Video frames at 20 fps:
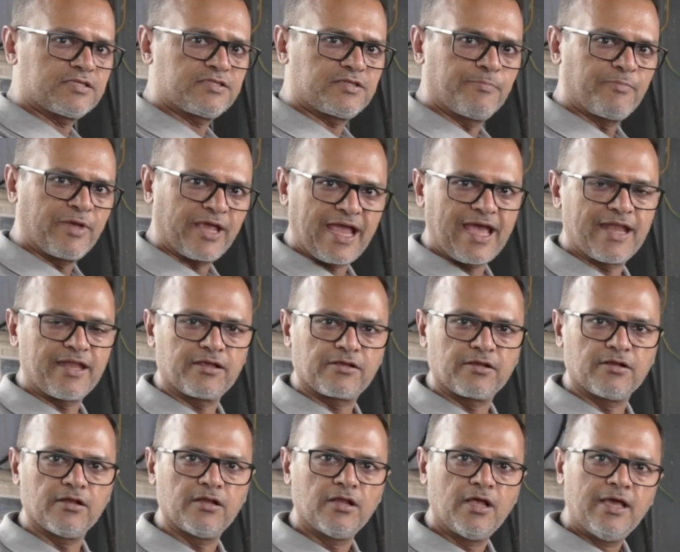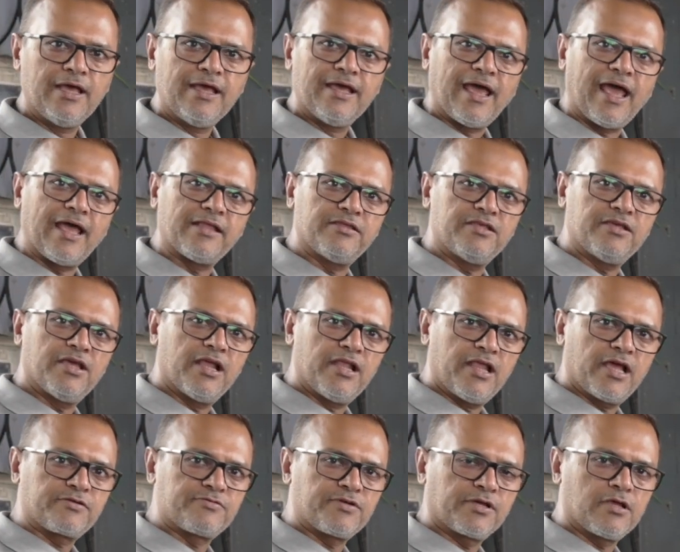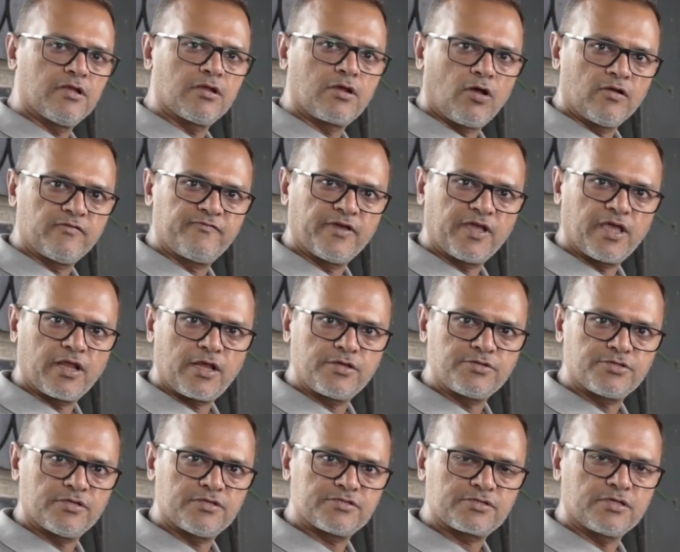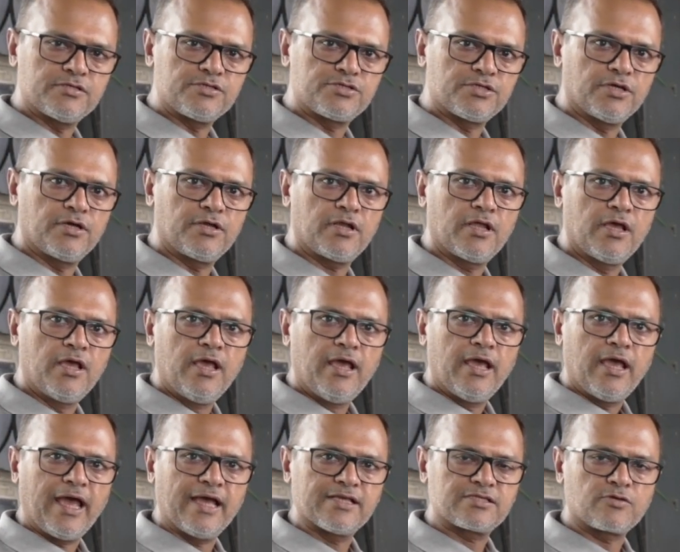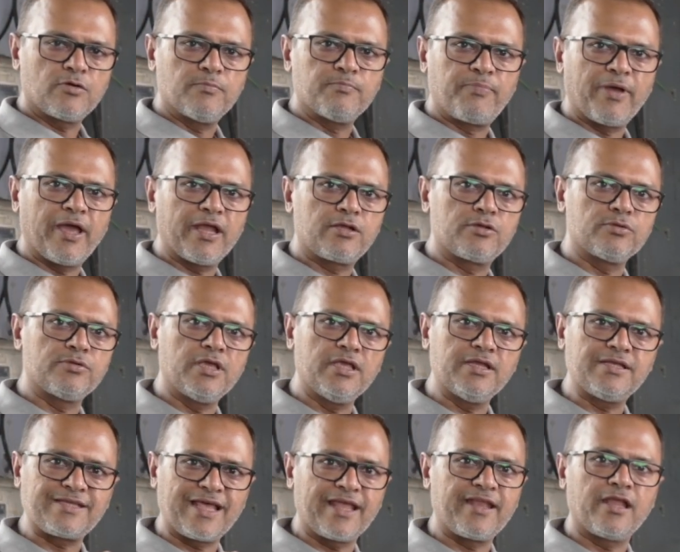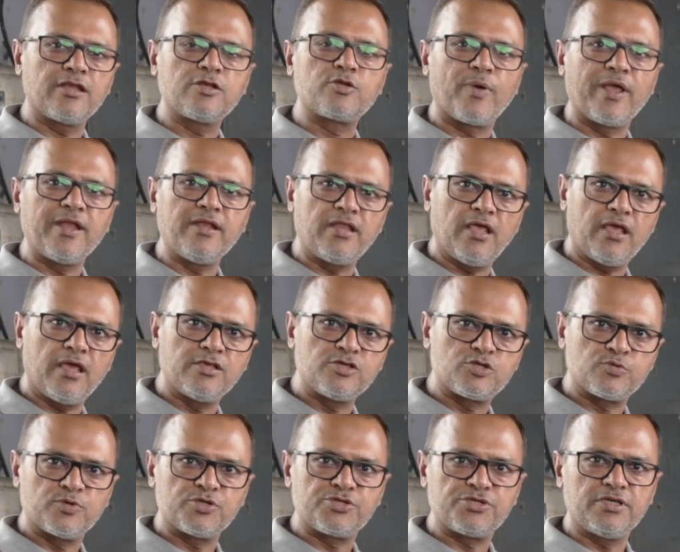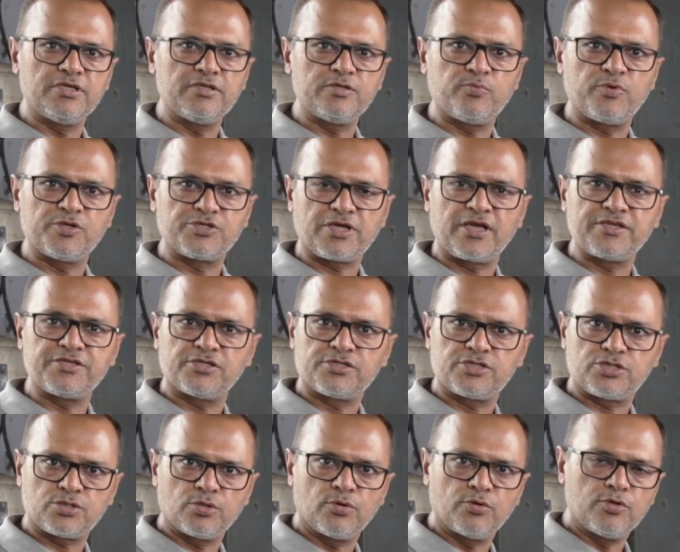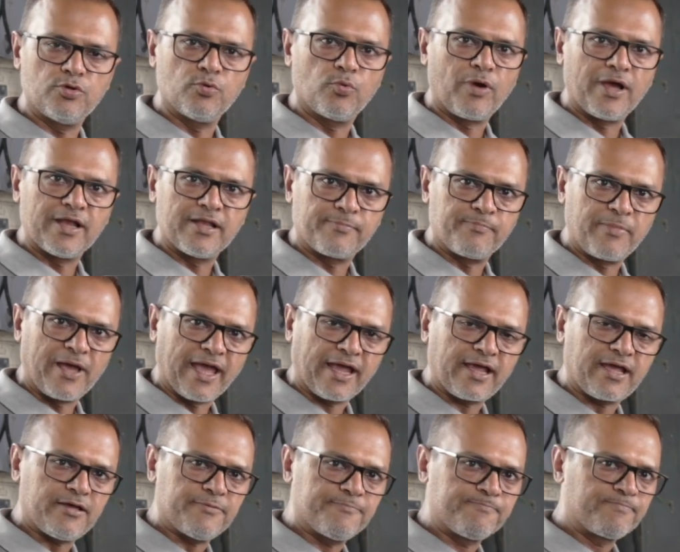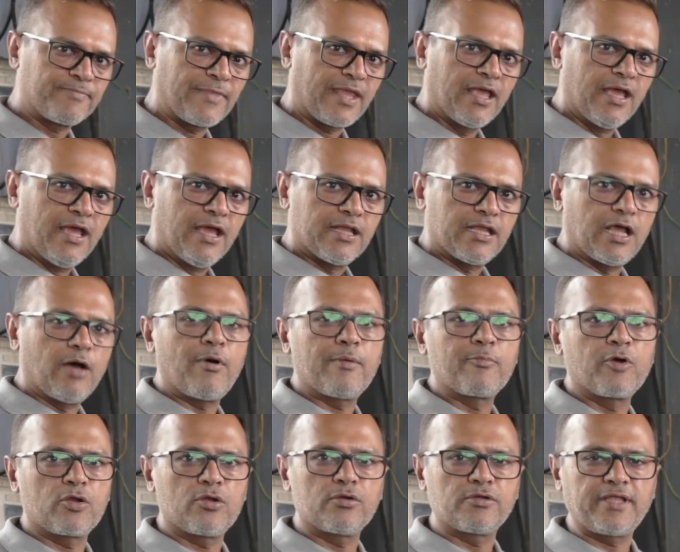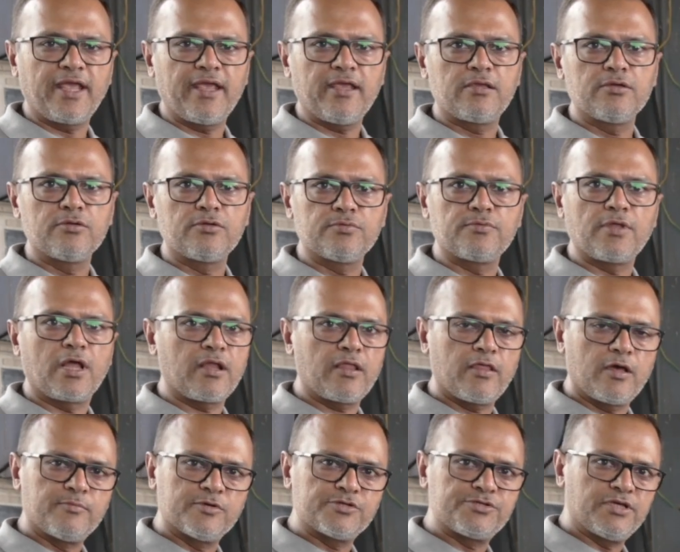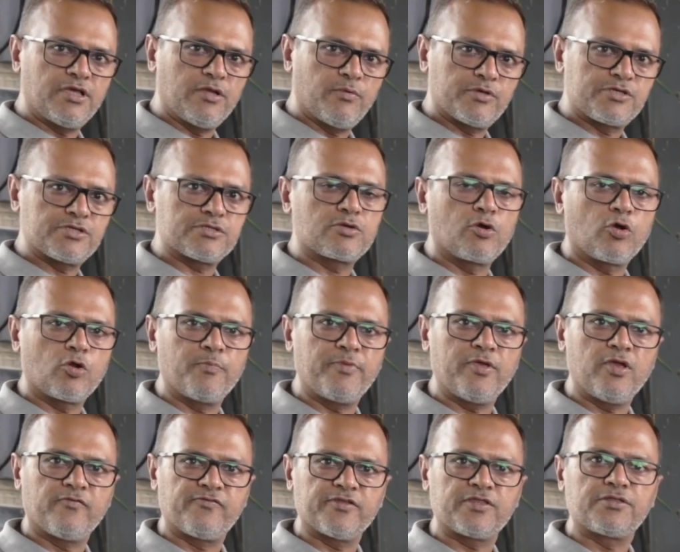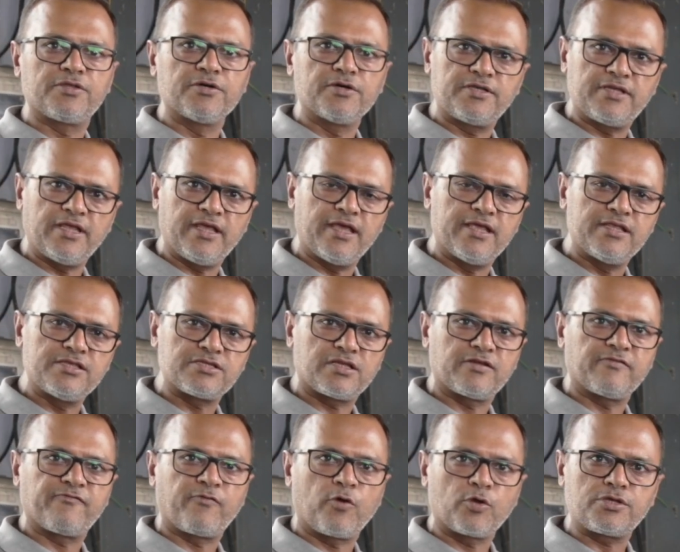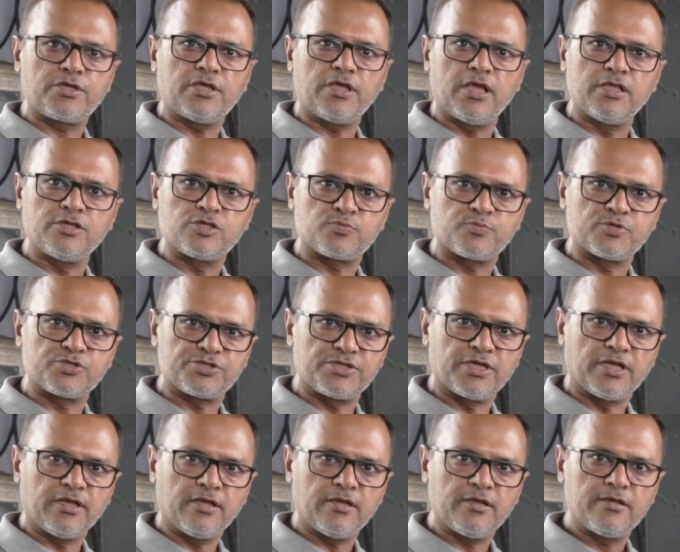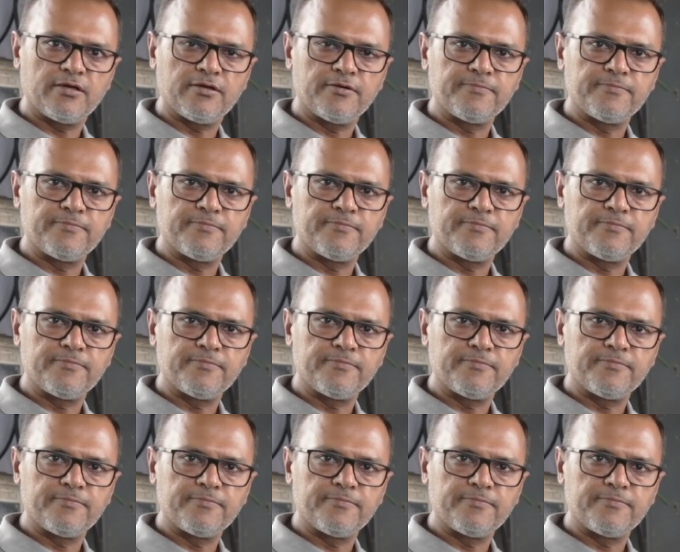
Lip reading: far as the mechanical and the electrical configuration is concerned as compared to the 10 and 20 inch machine which I just showed you a while back. Now I'm going to take you to another machine which is going to be of a 30 inch and a 40 inch machine.